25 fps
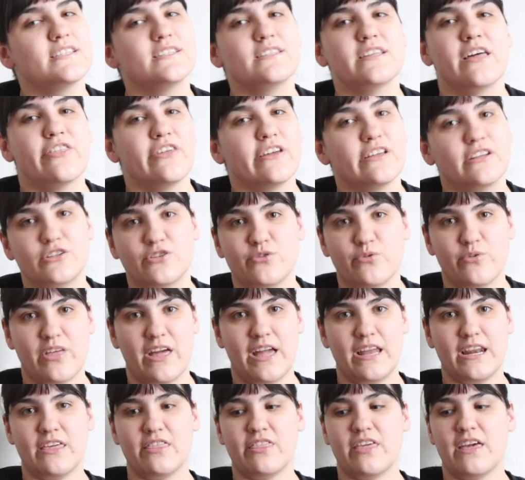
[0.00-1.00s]
has nothing to do with
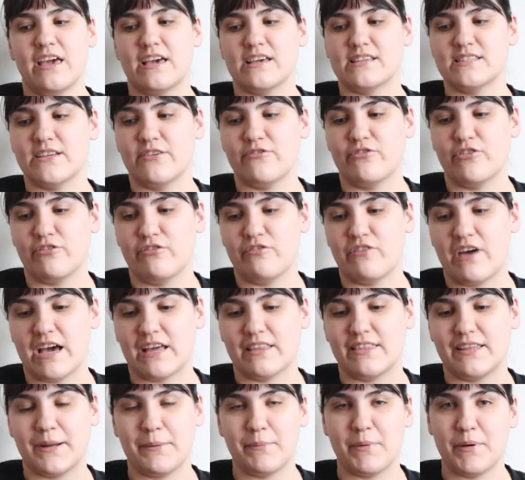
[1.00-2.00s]
anything except for the
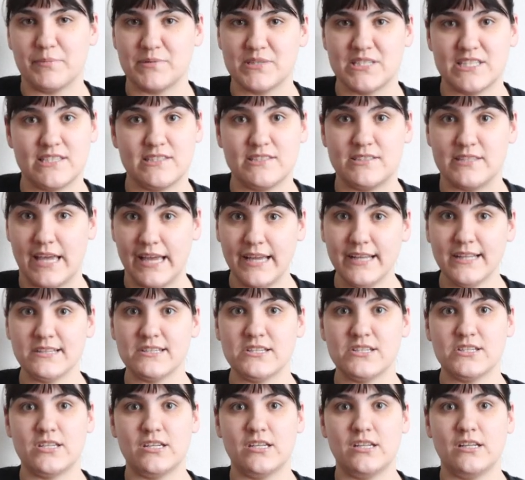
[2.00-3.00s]
fact that I'm
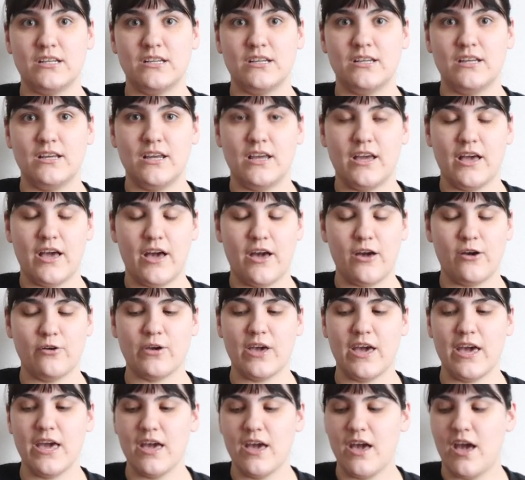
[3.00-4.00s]
upset.
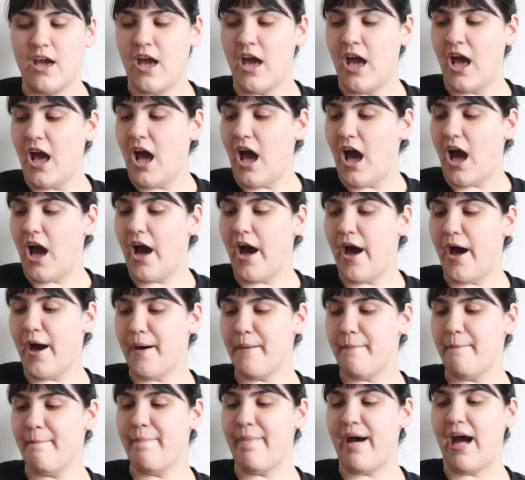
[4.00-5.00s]
Okay?
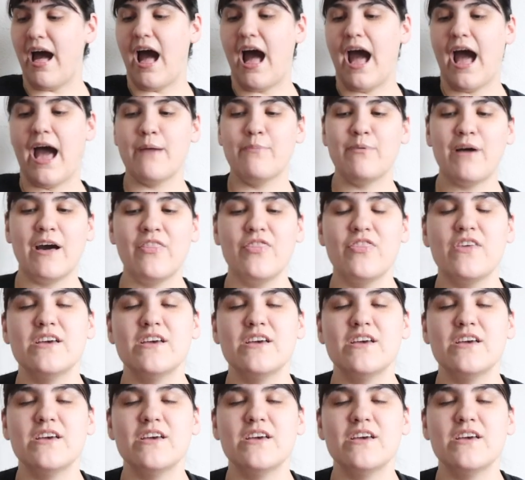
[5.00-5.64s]
I bought